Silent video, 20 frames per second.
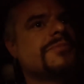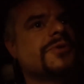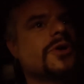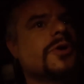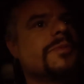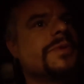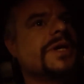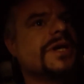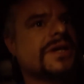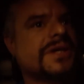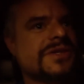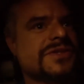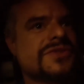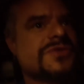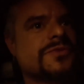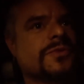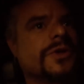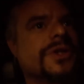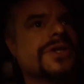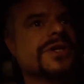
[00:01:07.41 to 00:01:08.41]
probing it because
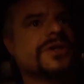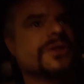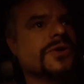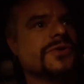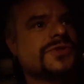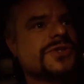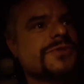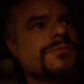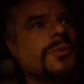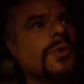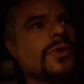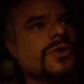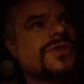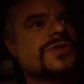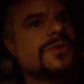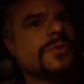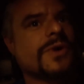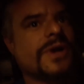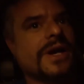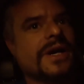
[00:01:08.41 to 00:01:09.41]
it's one of the closest ports
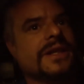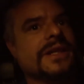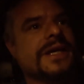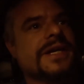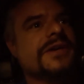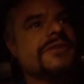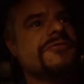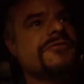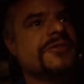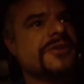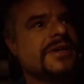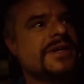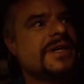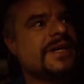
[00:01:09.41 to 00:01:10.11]
to where I live,